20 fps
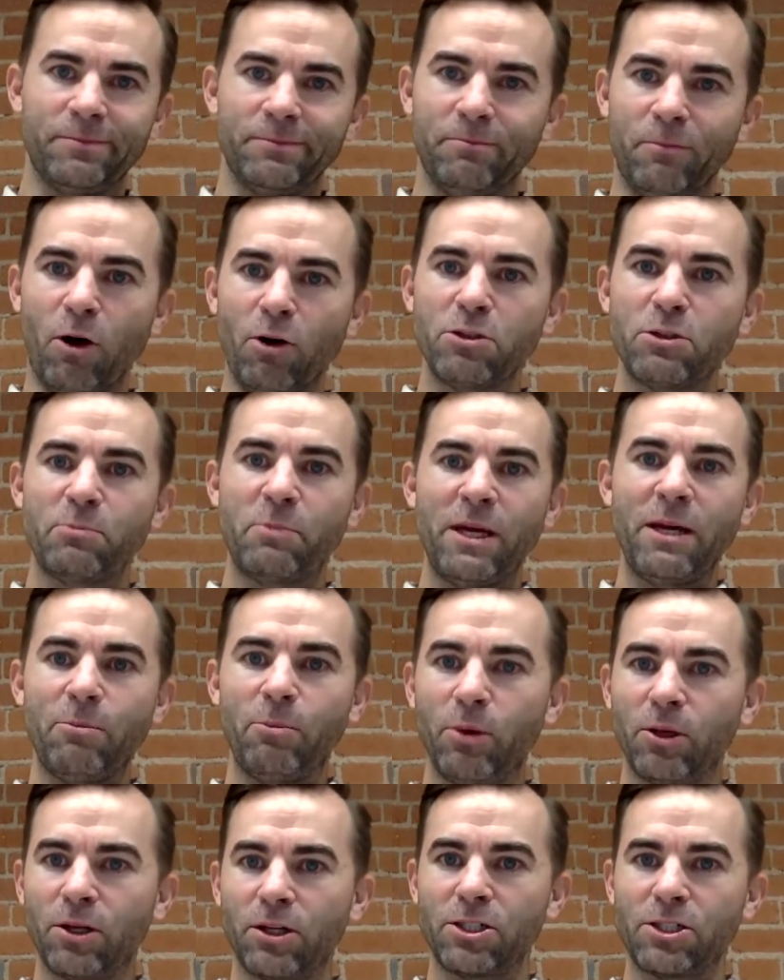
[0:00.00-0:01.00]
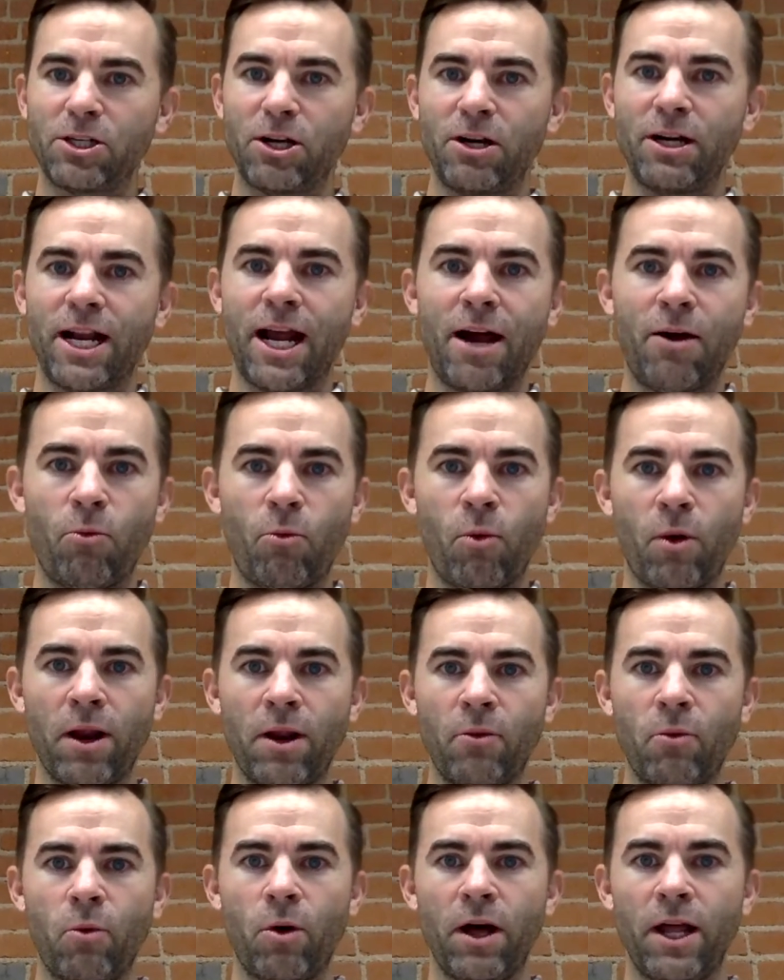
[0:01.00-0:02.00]
Most people are starting out
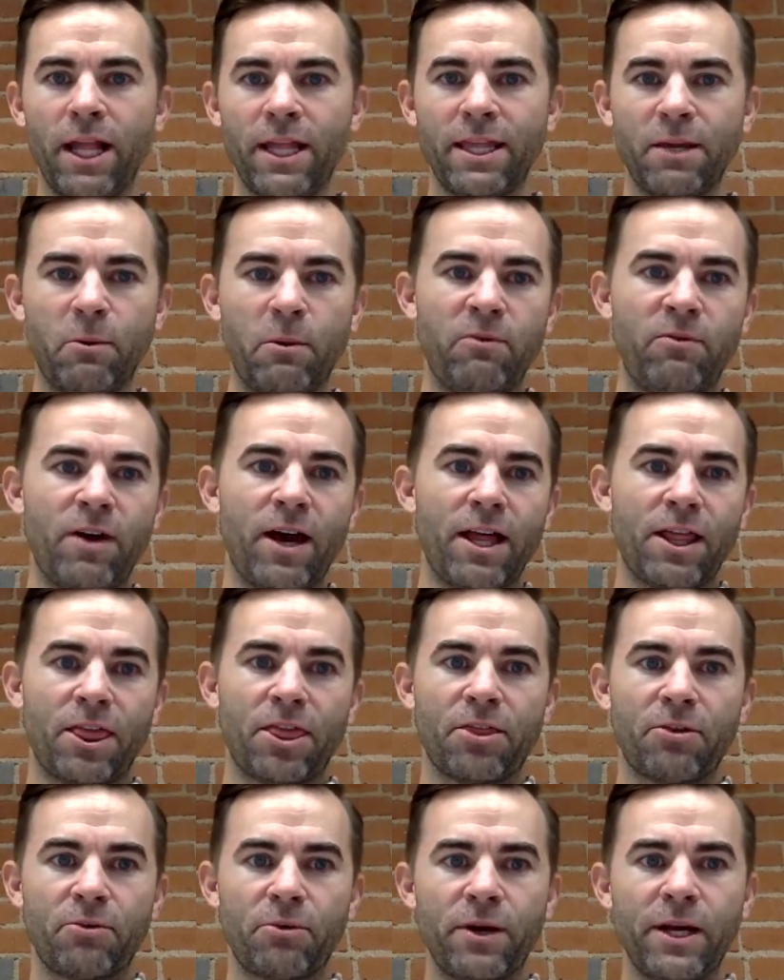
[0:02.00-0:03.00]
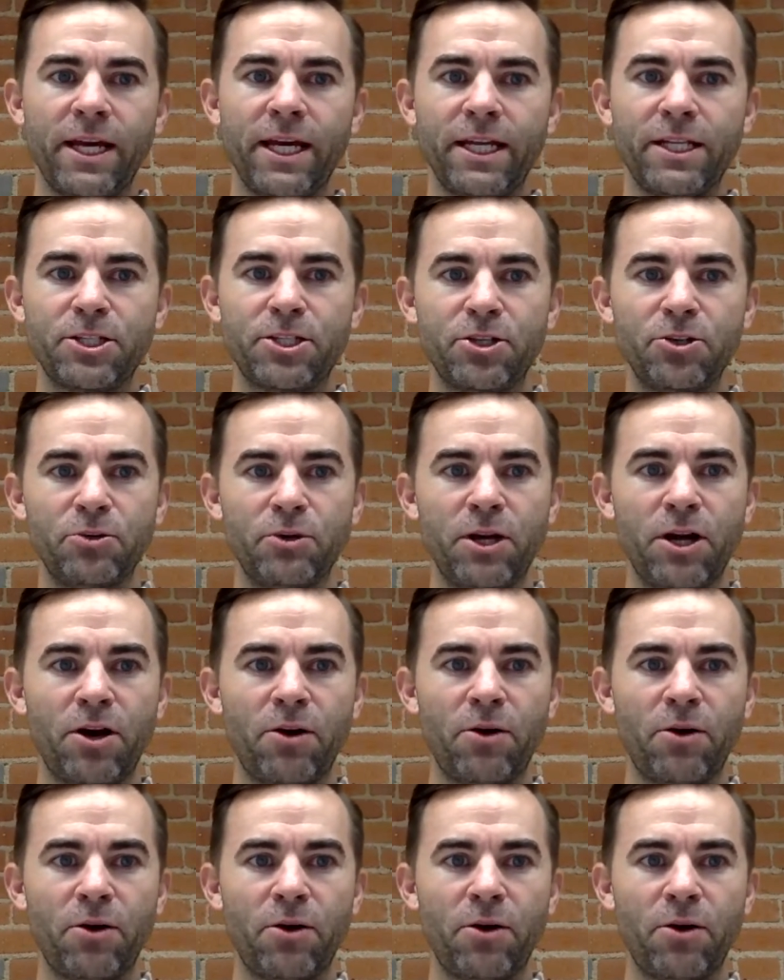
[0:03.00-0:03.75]
1-1. I think we've got 3 2-0